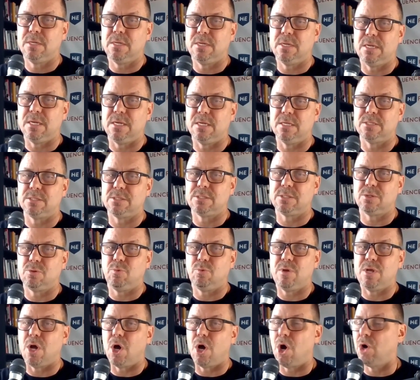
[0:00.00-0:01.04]
is
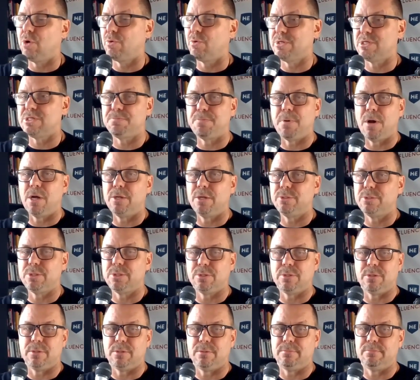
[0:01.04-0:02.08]
we all respond
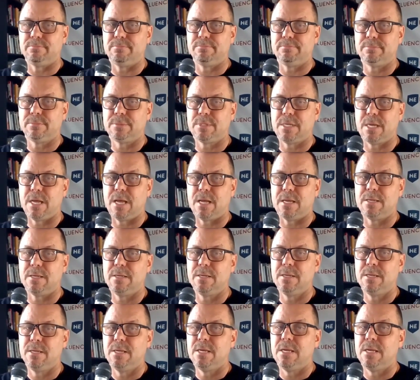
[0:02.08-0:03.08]
to it. Okay.